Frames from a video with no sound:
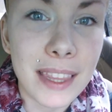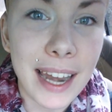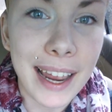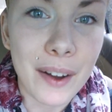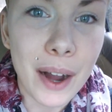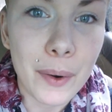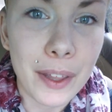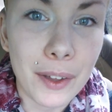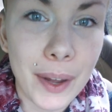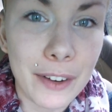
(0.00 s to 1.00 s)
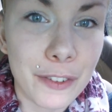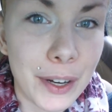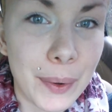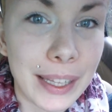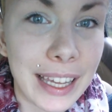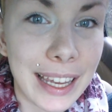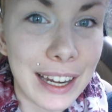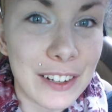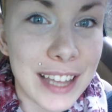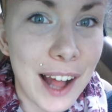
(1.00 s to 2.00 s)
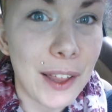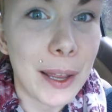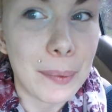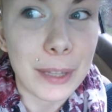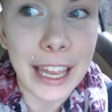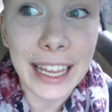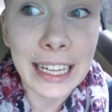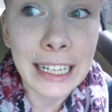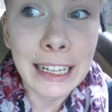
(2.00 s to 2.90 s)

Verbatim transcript: that I go out with quite frequently, and I'll tell him, like,